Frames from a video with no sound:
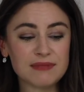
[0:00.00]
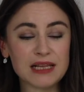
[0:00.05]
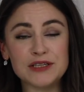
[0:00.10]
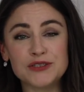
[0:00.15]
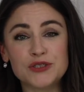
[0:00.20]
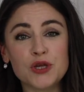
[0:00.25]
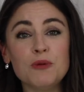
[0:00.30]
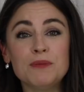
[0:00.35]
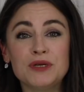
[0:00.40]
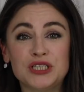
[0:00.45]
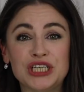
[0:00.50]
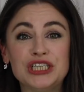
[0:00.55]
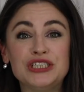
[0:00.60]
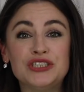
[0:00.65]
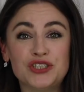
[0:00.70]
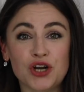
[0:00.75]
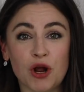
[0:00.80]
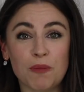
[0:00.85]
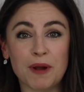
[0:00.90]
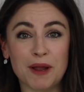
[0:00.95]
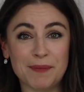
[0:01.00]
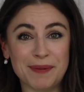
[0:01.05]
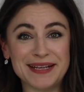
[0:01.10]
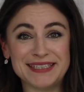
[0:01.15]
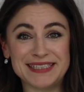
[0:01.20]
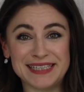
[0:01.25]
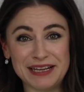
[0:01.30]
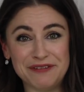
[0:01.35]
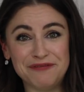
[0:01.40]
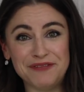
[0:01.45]
sewing machine shop I
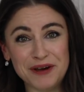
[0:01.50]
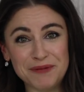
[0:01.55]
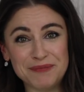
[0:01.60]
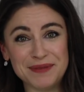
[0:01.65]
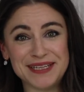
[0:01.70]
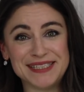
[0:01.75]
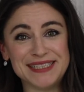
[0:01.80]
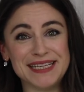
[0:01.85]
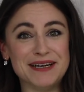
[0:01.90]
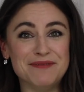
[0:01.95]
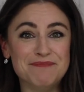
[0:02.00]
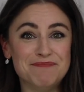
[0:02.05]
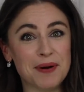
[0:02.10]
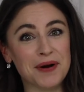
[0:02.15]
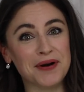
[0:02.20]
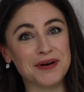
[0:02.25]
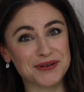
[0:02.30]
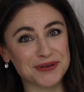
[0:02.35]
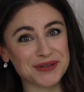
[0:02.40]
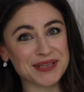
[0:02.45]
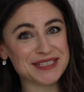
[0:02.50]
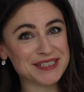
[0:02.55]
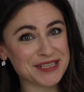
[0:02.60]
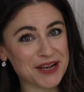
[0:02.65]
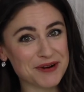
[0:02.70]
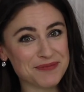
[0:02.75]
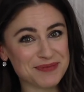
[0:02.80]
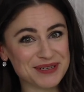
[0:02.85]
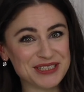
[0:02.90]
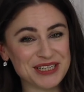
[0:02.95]
basically filmed this in and borrowed all these
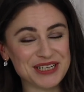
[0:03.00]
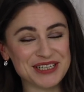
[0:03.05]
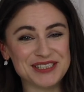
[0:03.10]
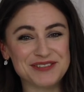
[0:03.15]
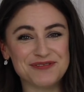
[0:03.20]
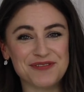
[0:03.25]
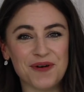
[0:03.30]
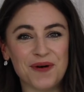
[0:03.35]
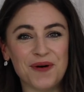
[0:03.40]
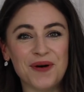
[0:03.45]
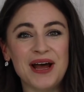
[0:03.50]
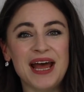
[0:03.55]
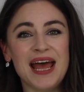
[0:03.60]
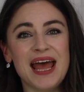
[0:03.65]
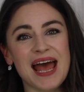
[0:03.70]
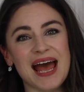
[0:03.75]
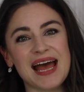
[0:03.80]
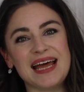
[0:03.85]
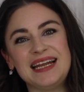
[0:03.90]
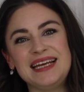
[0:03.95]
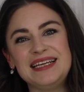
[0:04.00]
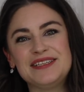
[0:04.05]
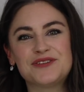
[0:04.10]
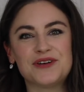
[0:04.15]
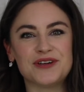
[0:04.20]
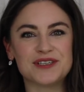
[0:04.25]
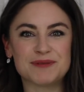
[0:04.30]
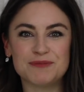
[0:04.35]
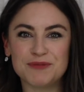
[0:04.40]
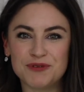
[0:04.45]
sewing machines for, and he's
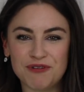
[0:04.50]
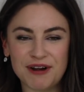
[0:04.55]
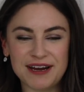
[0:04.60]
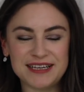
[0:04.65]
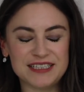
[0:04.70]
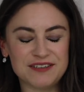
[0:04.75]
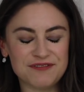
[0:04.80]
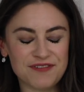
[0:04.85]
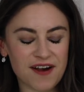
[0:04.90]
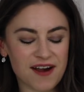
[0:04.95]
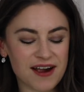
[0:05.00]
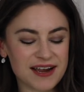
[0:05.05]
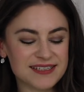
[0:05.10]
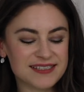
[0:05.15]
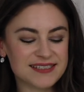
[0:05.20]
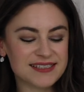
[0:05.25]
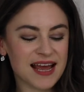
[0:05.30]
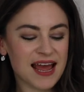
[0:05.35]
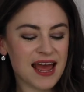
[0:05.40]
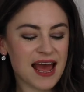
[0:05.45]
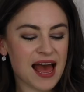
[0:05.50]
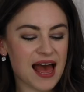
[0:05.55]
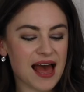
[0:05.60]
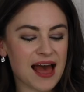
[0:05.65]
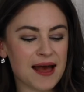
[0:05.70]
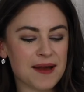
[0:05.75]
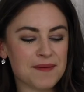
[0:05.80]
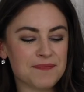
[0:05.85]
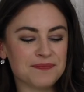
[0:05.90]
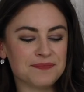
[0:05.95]
got some great advice,
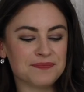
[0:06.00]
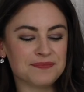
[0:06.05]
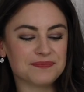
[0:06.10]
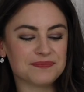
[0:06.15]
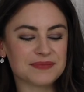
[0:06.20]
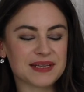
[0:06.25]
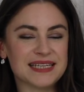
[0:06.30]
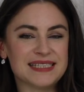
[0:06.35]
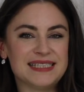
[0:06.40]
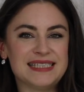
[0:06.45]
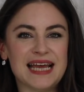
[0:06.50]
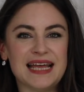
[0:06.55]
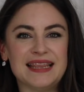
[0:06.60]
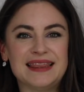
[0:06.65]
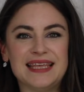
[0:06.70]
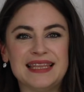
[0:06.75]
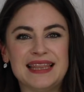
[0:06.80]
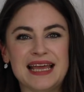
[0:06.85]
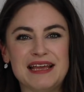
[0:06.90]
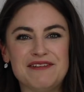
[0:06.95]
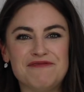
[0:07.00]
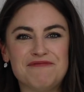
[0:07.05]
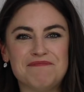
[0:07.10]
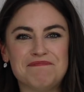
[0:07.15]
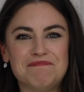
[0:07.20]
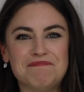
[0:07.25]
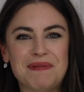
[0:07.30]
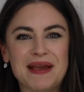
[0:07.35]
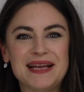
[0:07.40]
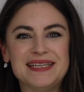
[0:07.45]
said that they've
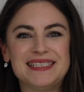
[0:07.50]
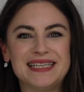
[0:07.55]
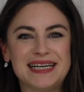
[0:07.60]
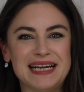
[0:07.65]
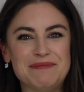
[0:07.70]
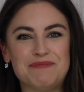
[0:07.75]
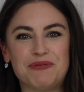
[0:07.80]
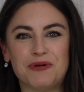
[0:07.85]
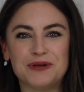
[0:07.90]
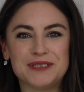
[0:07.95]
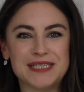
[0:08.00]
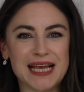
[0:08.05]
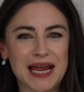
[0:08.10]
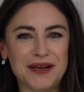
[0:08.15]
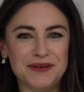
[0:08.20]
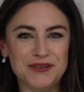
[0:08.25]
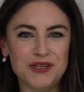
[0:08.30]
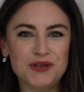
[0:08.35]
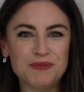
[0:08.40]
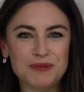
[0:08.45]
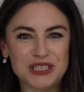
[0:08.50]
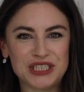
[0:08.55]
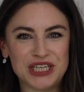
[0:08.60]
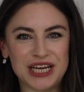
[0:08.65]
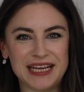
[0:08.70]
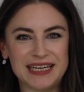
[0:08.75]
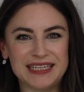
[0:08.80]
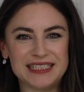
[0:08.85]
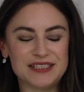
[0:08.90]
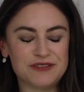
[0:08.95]
basically brought out new
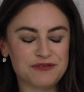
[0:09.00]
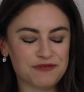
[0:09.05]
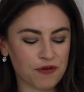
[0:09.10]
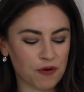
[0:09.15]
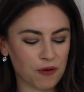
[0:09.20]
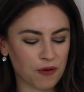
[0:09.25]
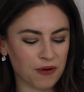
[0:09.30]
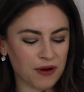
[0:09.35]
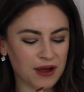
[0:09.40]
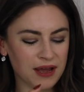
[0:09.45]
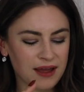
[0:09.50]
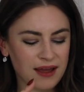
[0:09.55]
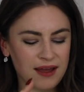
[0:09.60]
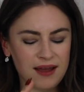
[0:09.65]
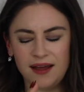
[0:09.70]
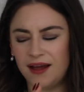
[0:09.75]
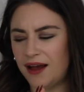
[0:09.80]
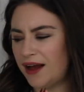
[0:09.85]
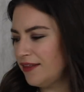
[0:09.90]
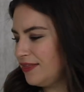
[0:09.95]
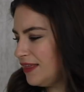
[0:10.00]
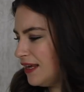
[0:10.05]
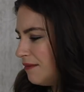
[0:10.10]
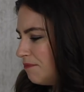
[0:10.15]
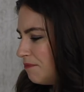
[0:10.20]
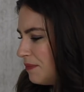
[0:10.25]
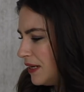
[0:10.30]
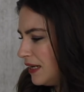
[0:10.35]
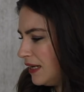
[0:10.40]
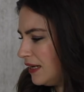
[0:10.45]
machines for, I
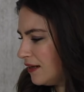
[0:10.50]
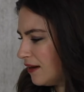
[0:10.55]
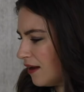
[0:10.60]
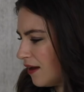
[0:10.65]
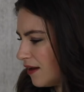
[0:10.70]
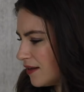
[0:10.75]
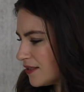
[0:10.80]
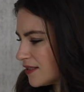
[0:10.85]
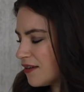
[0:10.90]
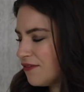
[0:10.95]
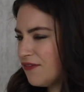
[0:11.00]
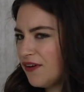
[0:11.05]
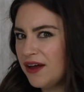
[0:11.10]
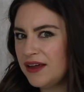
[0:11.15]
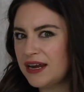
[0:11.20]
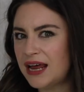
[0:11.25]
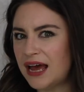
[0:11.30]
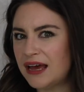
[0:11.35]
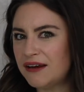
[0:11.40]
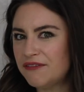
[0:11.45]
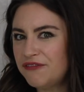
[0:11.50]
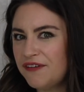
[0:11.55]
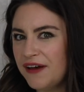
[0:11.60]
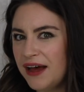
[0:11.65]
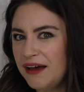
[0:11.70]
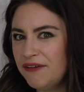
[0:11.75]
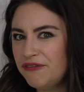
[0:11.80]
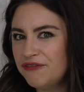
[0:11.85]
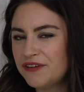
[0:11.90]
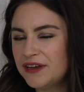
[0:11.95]
think, Benina, Husqvarna and
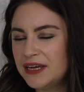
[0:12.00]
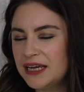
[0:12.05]
Pfaff,